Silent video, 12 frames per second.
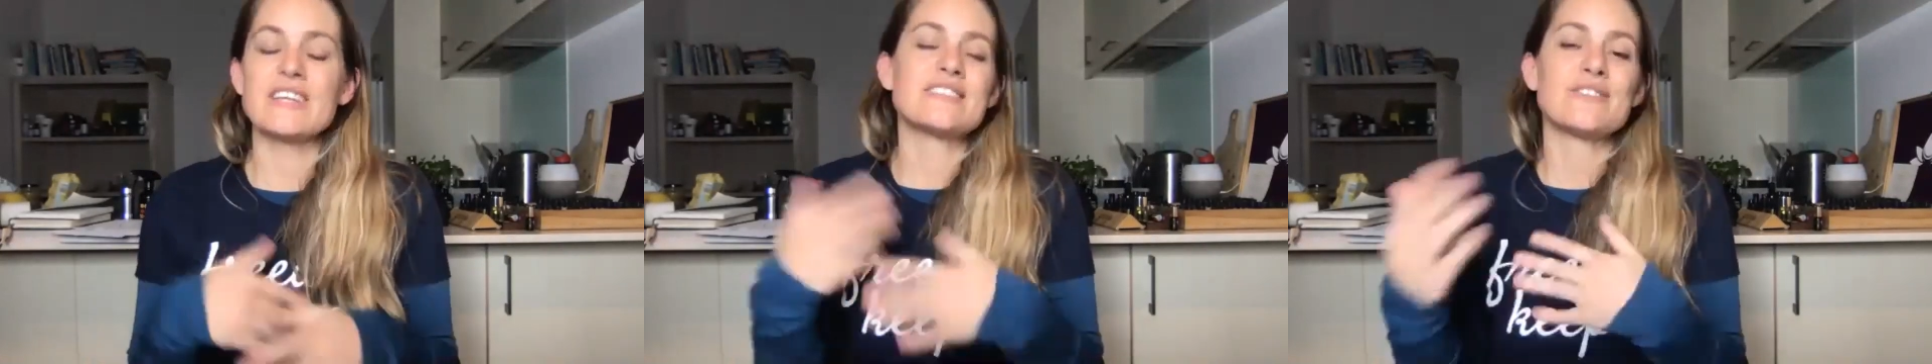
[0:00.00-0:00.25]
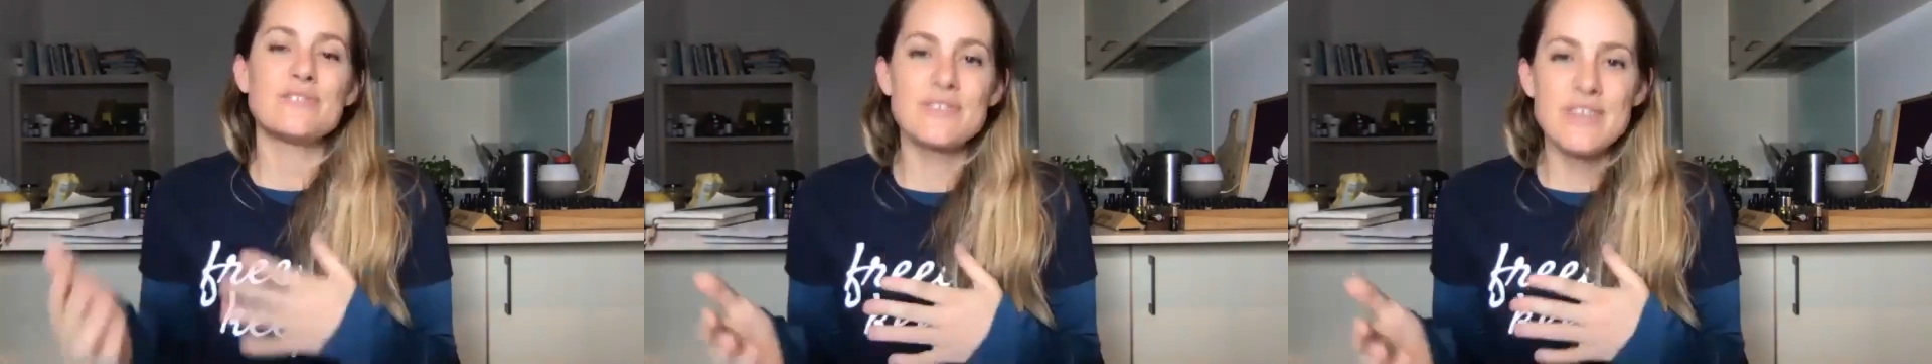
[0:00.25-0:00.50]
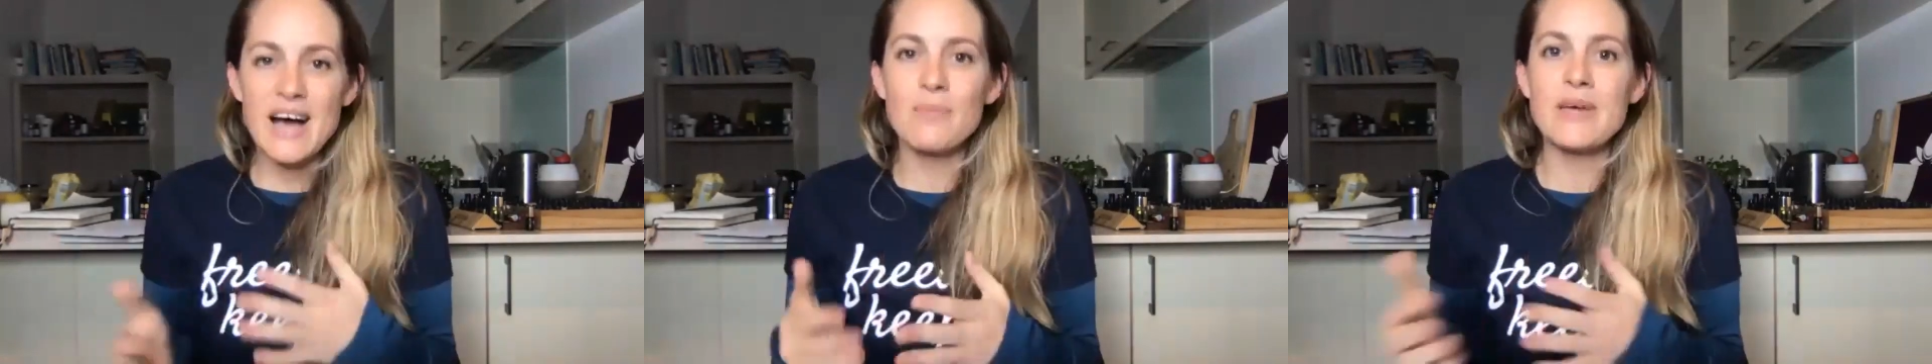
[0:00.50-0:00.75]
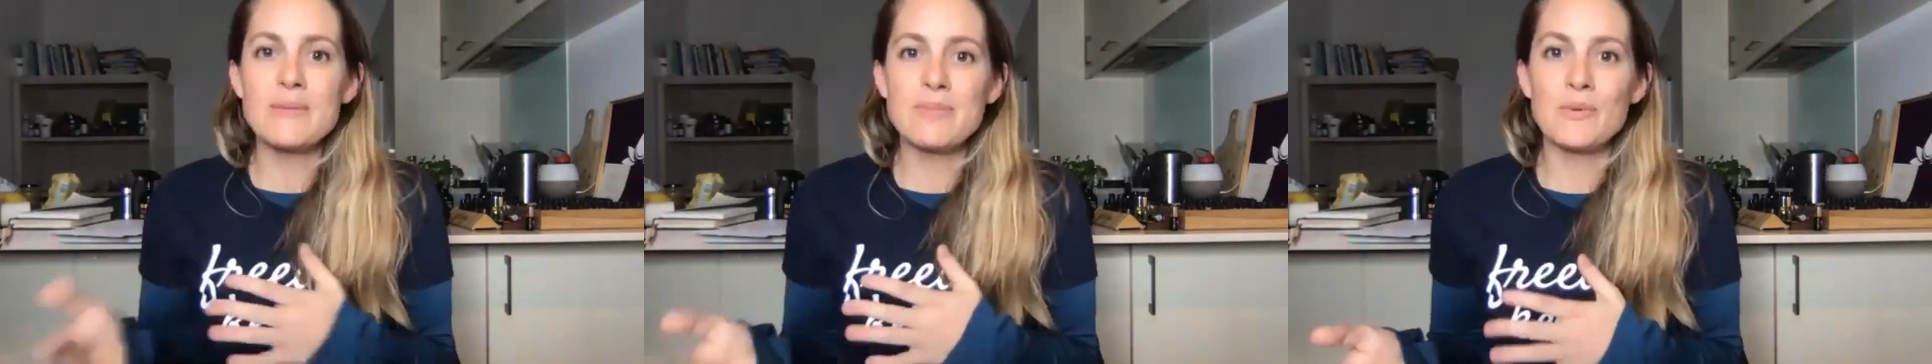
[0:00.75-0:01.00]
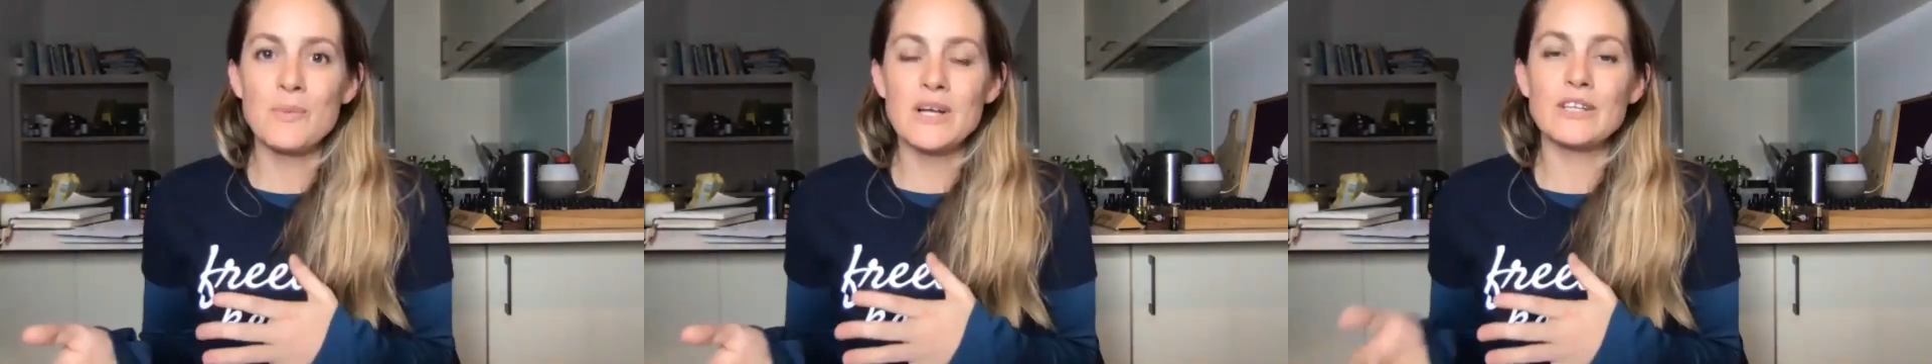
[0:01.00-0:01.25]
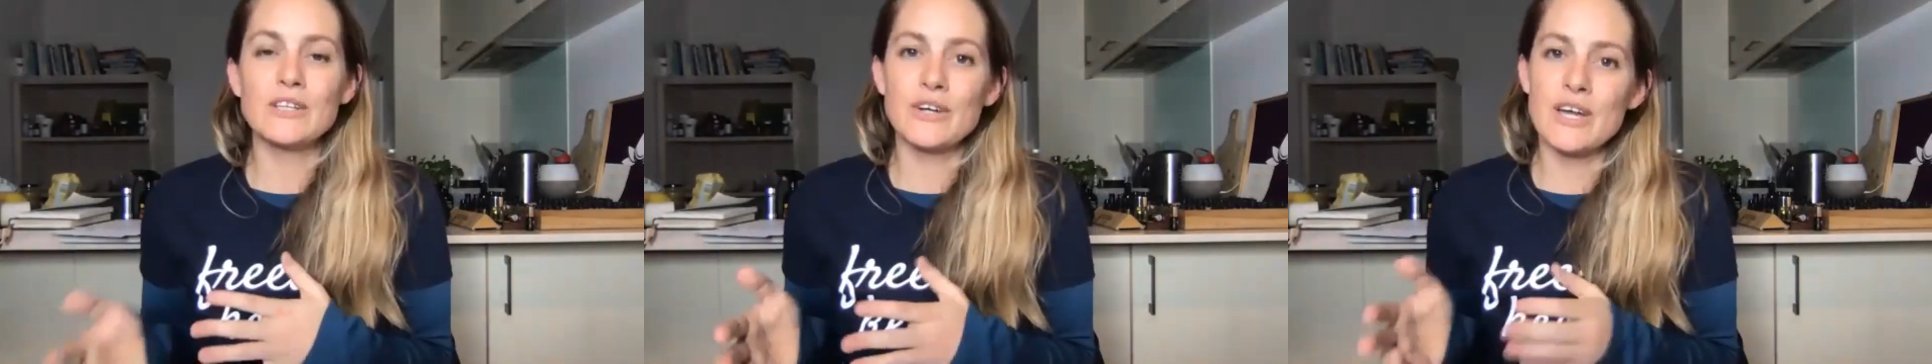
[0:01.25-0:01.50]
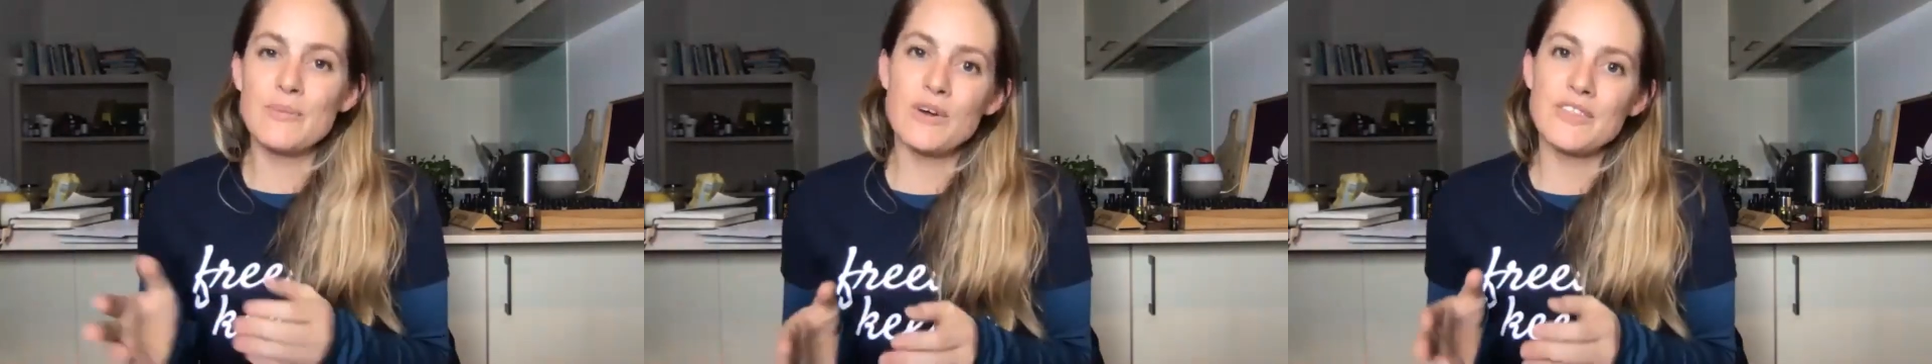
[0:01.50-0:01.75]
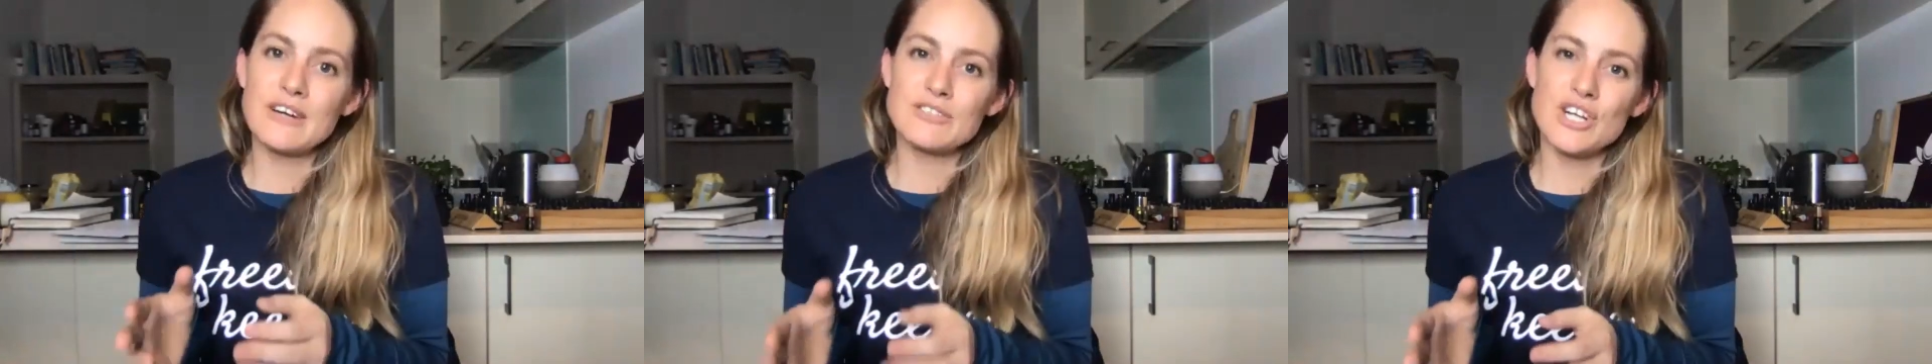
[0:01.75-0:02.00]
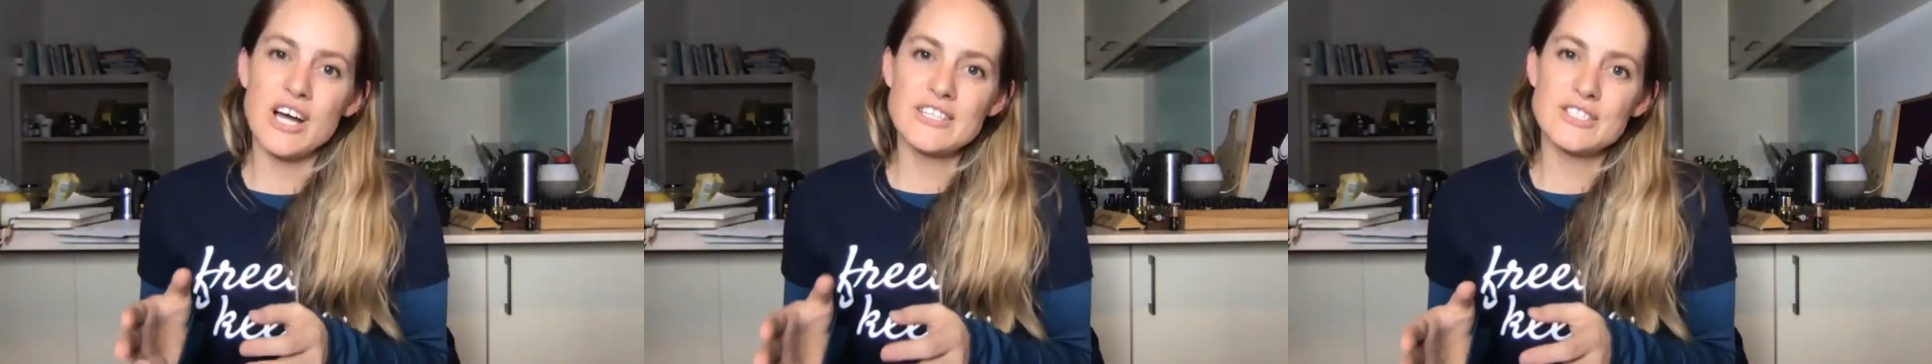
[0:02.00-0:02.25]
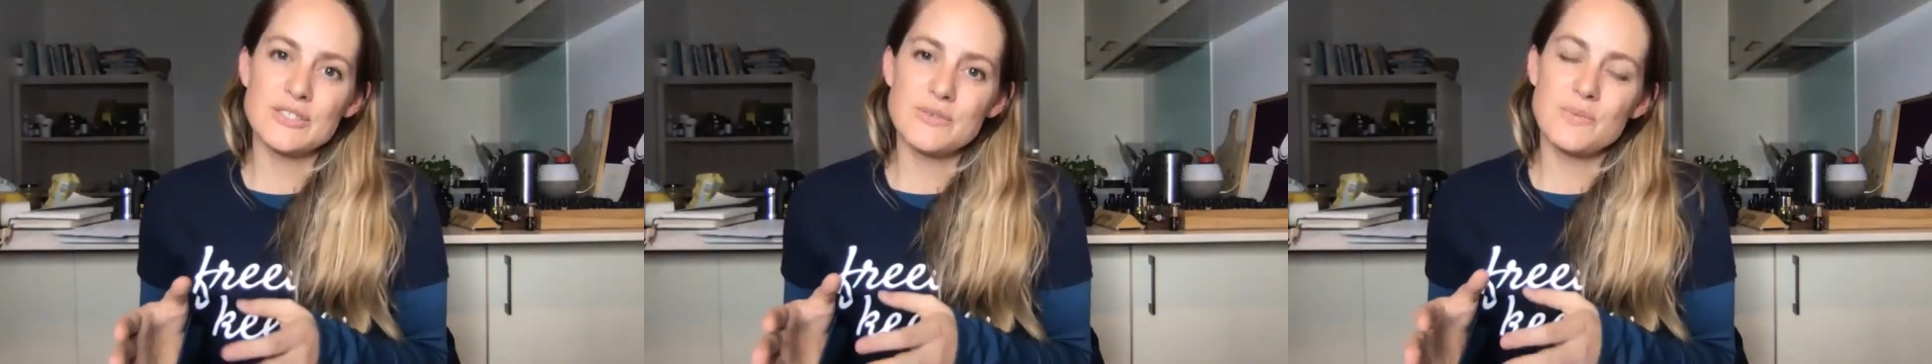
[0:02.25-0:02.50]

so now people will look, and what they'll try and do,